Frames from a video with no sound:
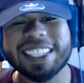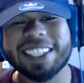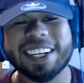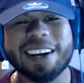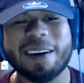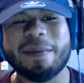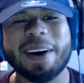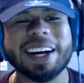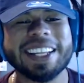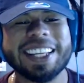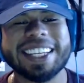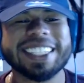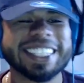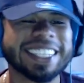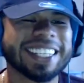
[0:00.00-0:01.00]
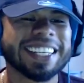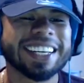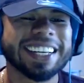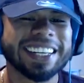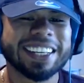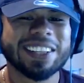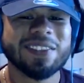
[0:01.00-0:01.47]
come on this.
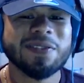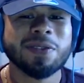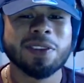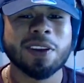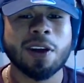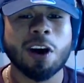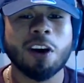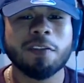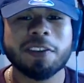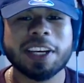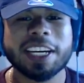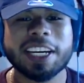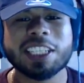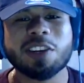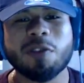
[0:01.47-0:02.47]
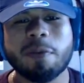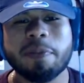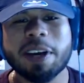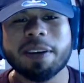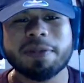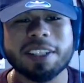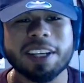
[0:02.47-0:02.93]
Hopefully he doesn't repeat
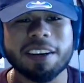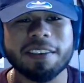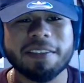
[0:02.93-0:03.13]
himself.